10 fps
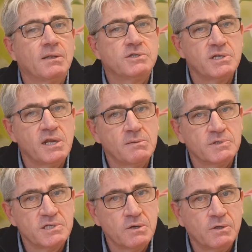genetic
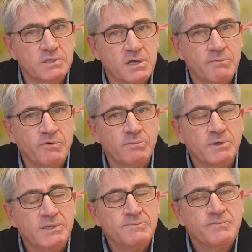material has come from,
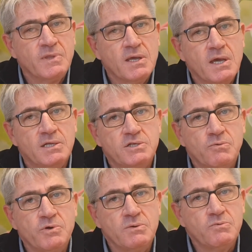and so
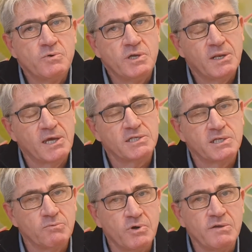we can
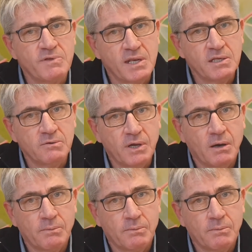actually weave that into